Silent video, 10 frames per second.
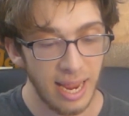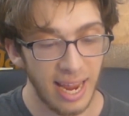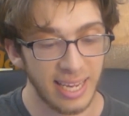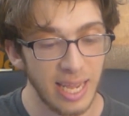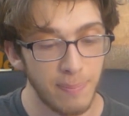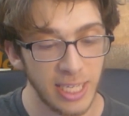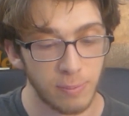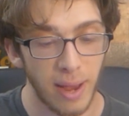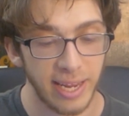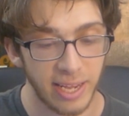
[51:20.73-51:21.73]
and he
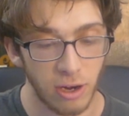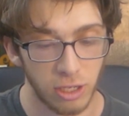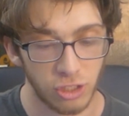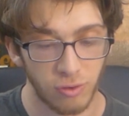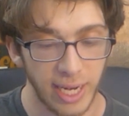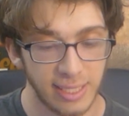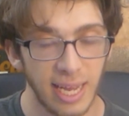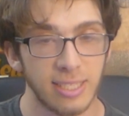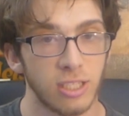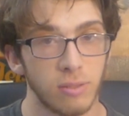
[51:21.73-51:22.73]
beats Medi here in straight sets,